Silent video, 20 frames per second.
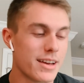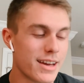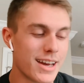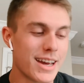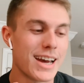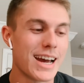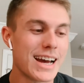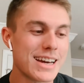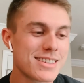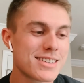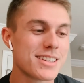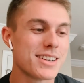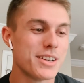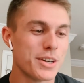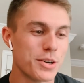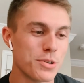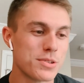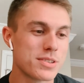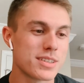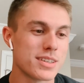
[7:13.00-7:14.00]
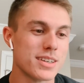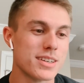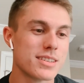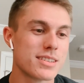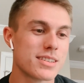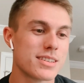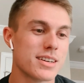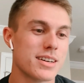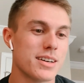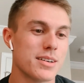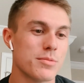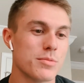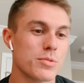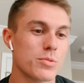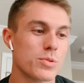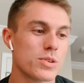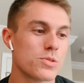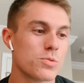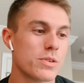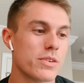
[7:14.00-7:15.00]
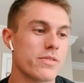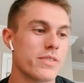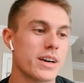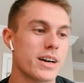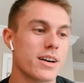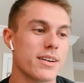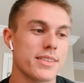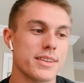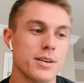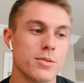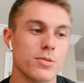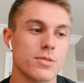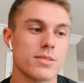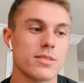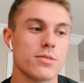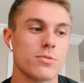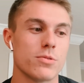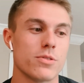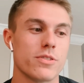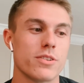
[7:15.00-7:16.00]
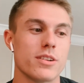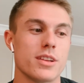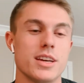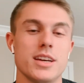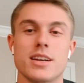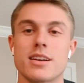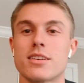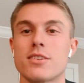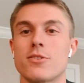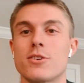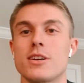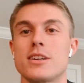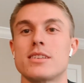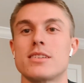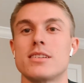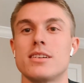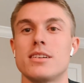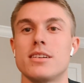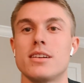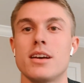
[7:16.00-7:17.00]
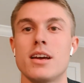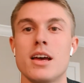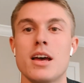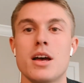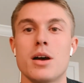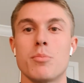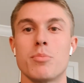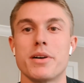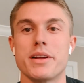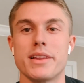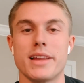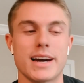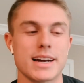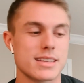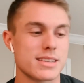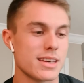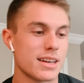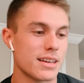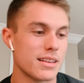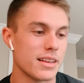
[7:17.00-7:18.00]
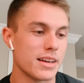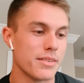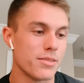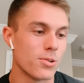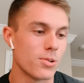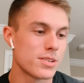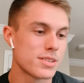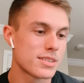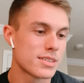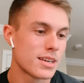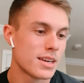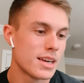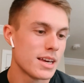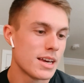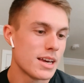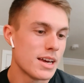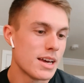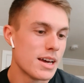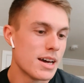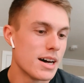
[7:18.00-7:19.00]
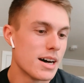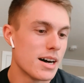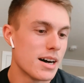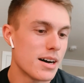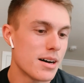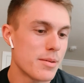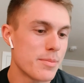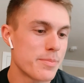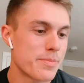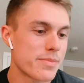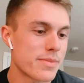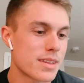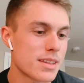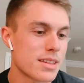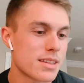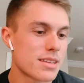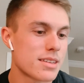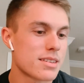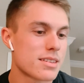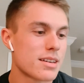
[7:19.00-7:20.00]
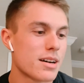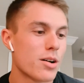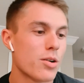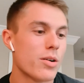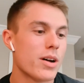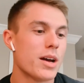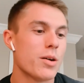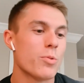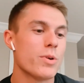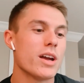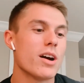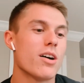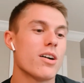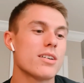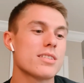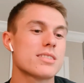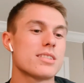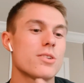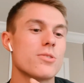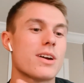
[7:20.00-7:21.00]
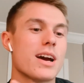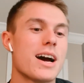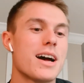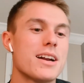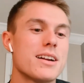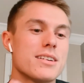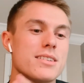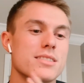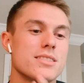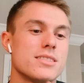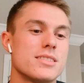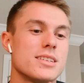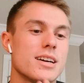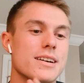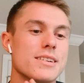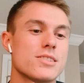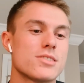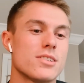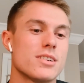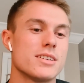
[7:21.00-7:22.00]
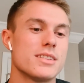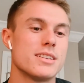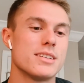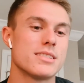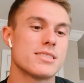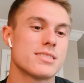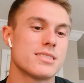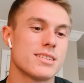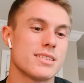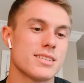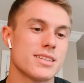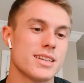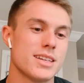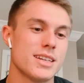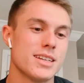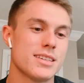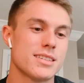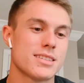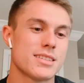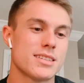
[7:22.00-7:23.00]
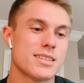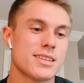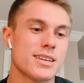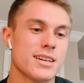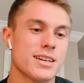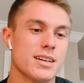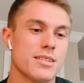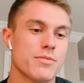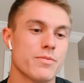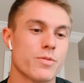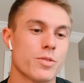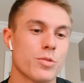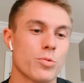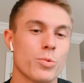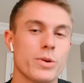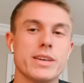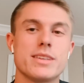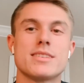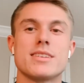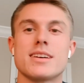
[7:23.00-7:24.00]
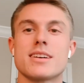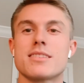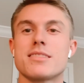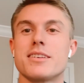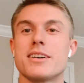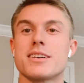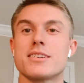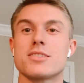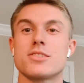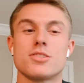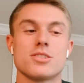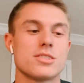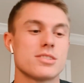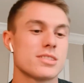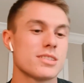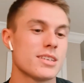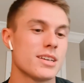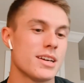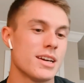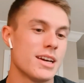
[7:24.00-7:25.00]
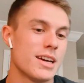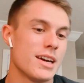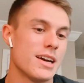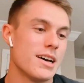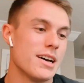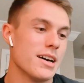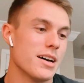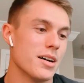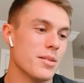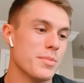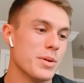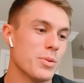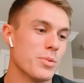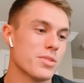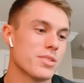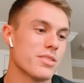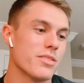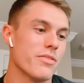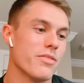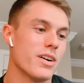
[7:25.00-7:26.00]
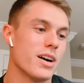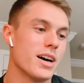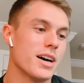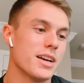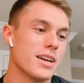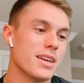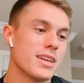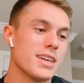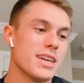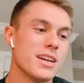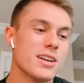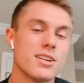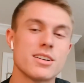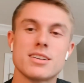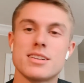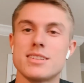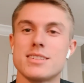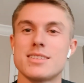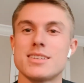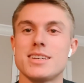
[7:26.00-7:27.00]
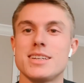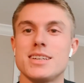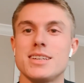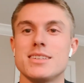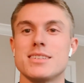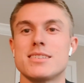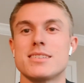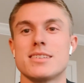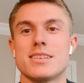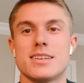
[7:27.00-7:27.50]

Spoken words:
acidosis, which we found that for the increase in blood lactate levels. And we also kind of touched on this disease for week 6 lectures. It was von Geert disease.